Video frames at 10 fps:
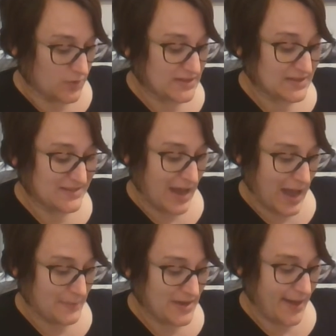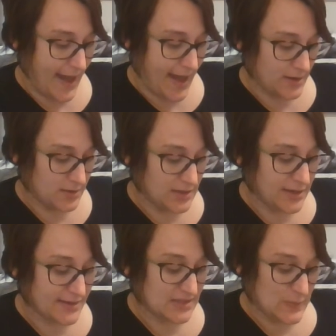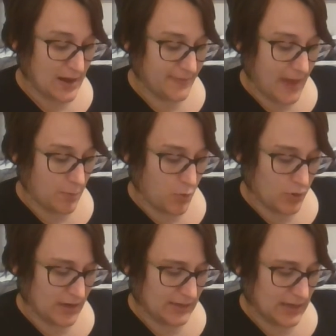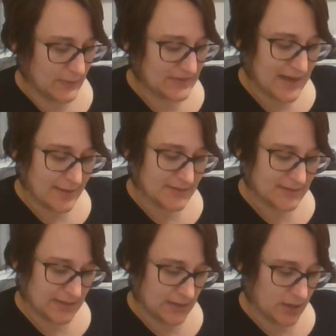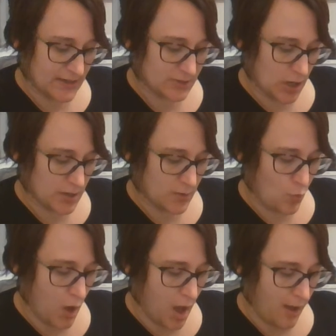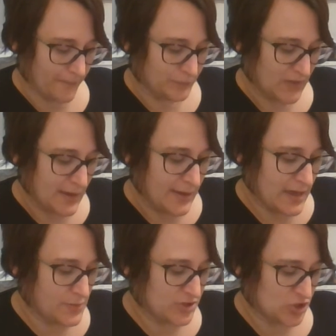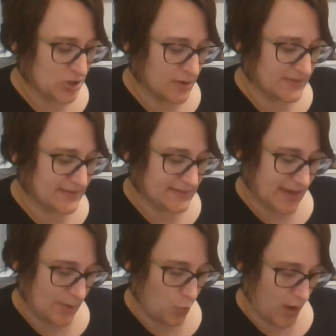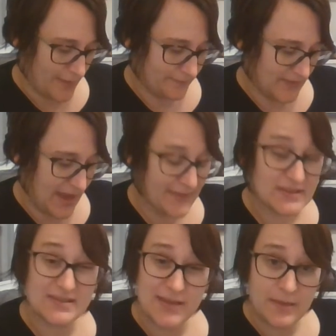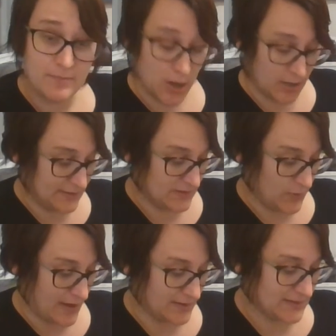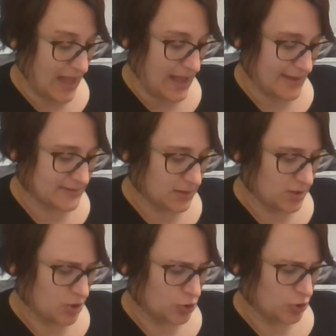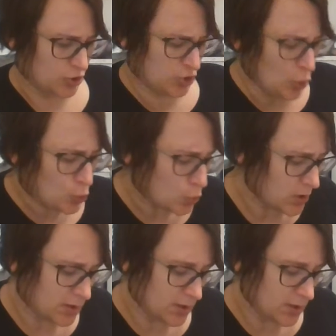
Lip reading: was the tabby cat he had spotted that morning. It was now sitting on his garden wall. He was sure it was the same one. It had the same markings around its eyes. Shoo!